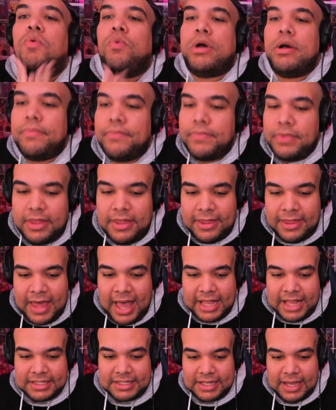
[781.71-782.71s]
Well,
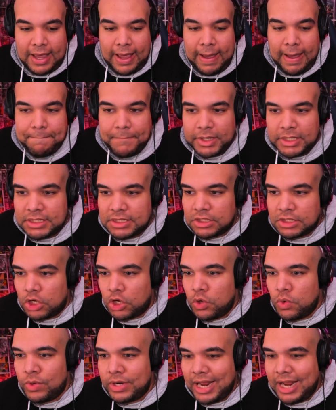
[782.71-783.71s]
that's
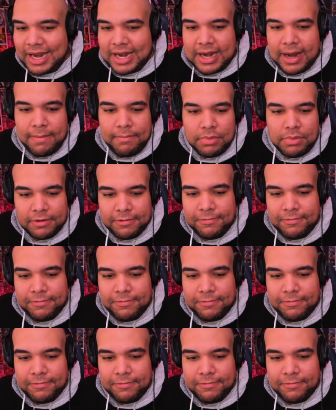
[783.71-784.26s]
episode number